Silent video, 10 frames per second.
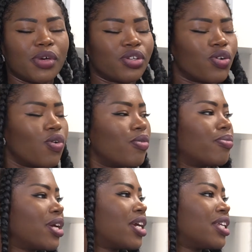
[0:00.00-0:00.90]
I'm at
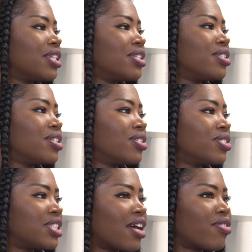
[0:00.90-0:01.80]
home and
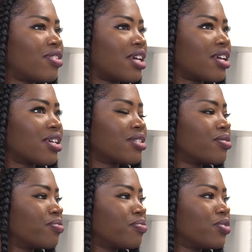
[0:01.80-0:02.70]
it's nothing,
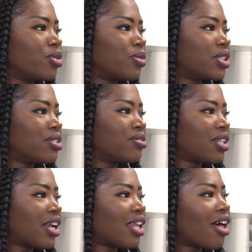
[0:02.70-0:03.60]

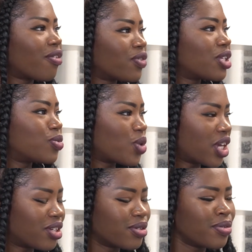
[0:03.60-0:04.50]
not a lot of things we
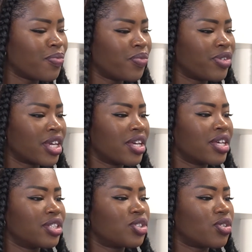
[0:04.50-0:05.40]
can do. Yeah.
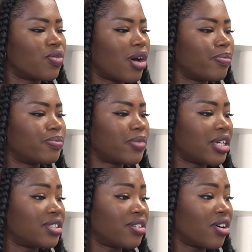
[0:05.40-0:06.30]
So
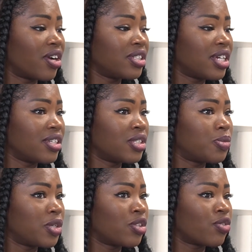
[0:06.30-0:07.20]
I start, and
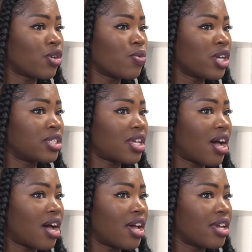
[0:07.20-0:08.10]
it's been 3 weeks.
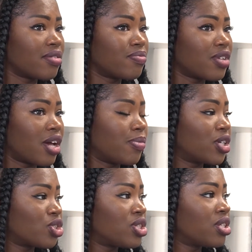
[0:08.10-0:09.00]
I'm
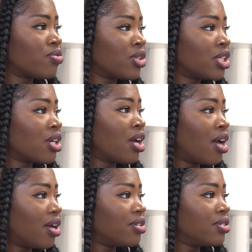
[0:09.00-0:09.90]
actually really
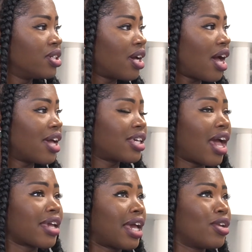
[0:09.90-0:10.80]
good.
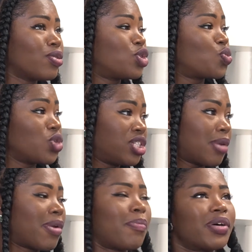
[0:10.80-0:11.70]
I cannot switch
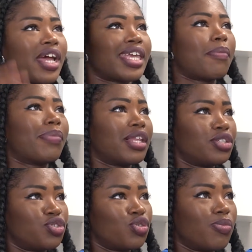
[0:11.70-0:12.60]
them up, but I can
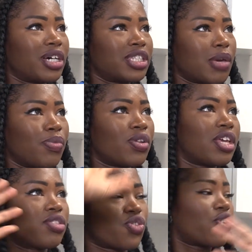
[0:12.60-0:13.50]
balance 2 basketball
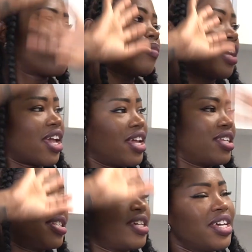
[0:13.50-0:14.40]
and 3 on my
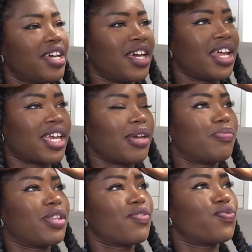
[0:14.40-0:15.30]
hand, and I
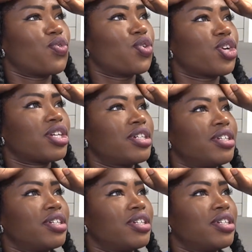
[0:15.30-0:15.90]
can play 4.